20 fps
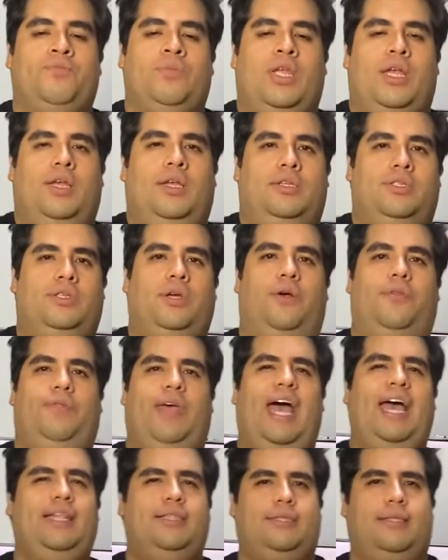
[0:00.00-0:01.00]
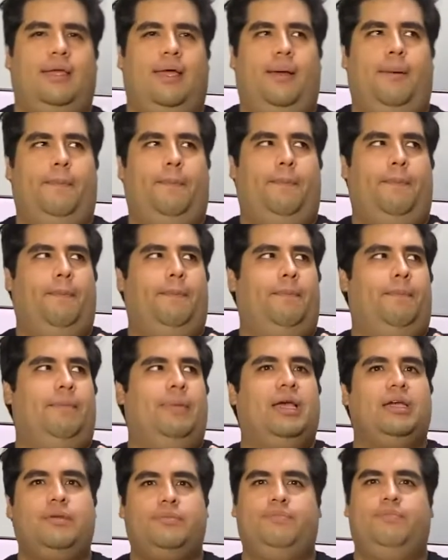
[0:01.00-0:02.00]
So that
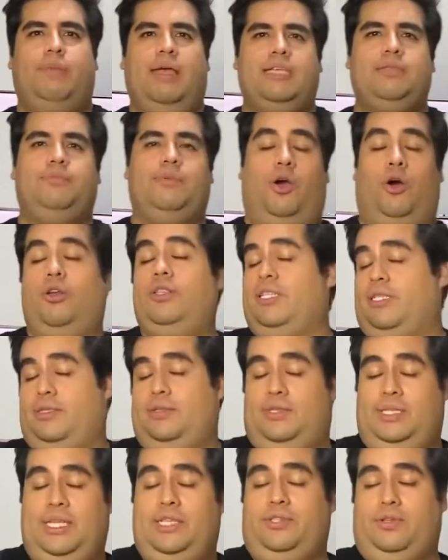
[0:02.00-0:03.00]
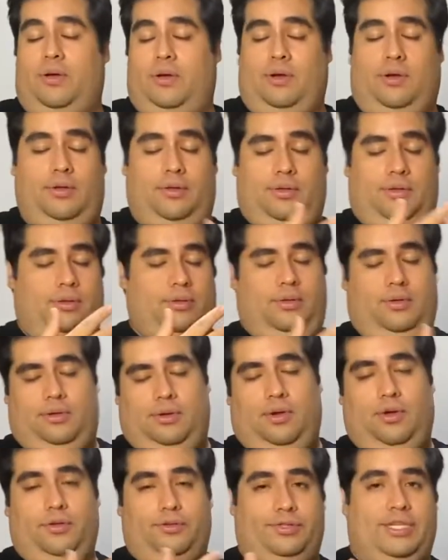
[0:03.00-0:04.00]
makes me all
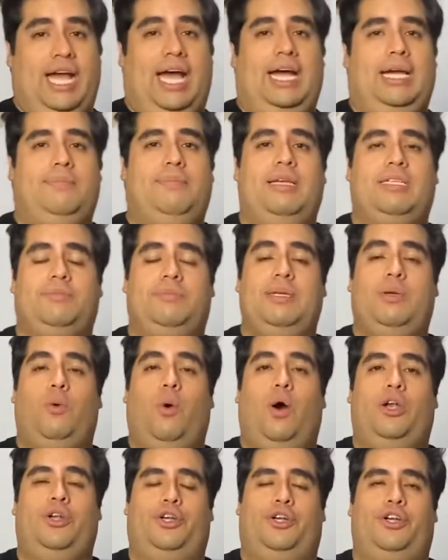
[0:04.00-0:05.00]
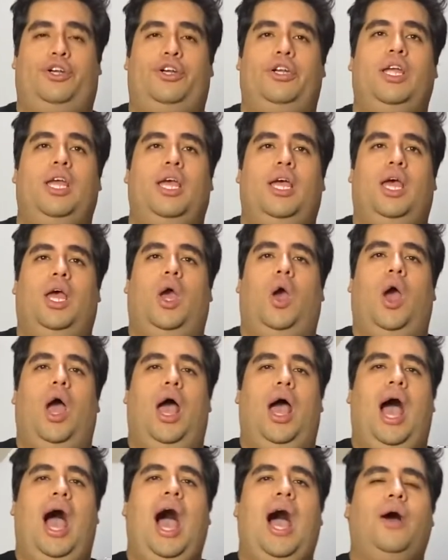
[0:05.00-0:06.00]
time makes me wonder
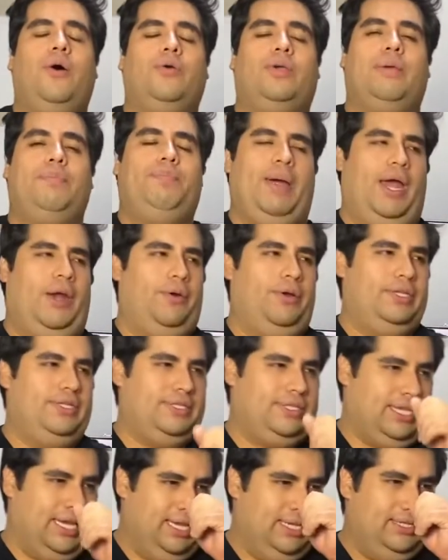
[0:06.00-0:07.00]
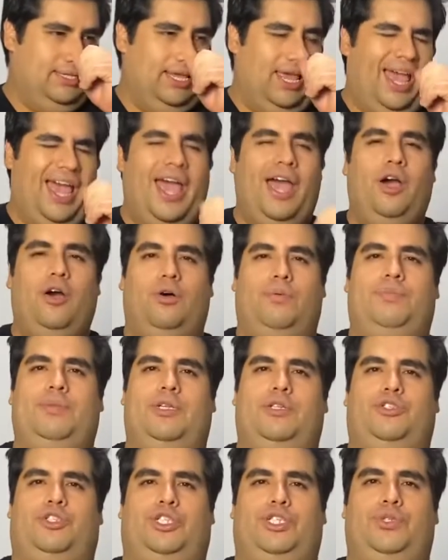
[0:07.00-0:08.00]
how can parents can help
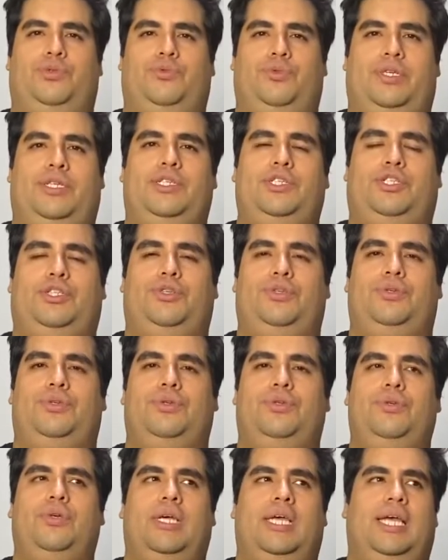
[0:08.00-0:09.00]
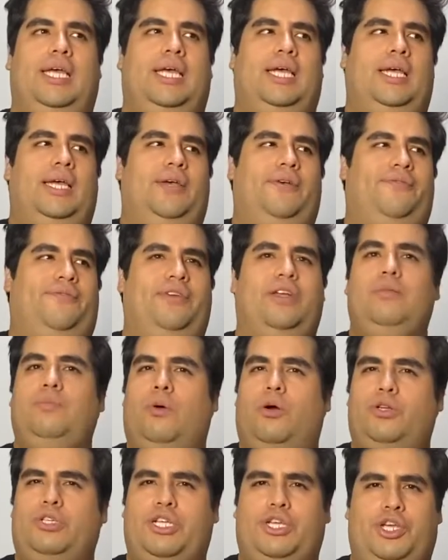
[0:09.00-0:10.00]
their children to feel
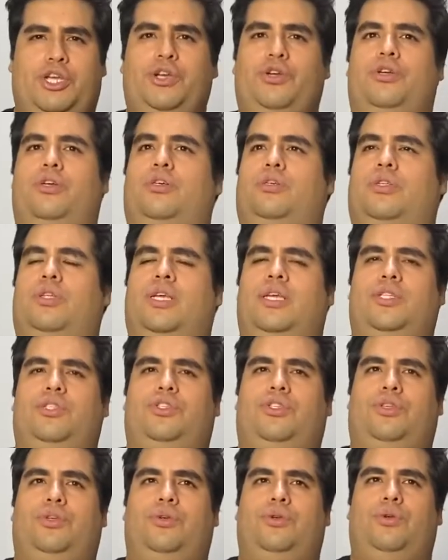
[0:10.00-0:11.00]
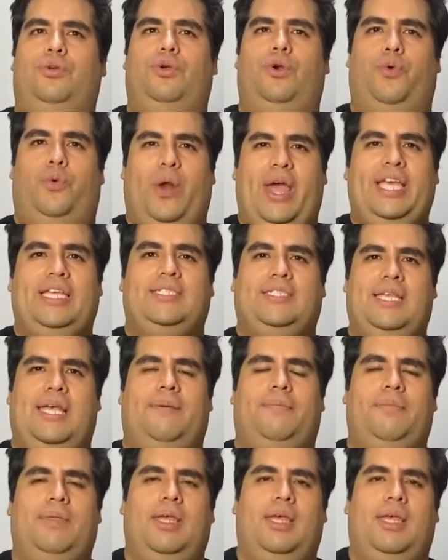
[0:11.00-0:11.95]
more secured, to raise them